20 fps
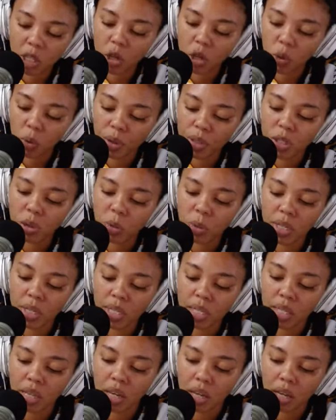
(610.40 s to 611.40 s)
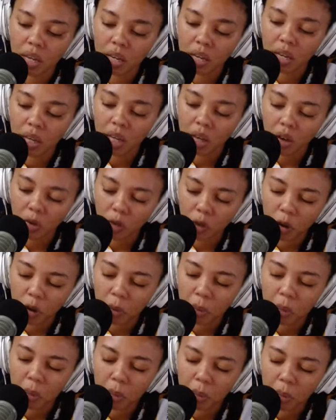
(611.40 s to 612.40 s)
going towards the
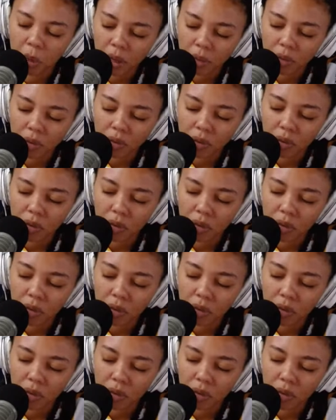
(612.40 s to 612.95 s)
government.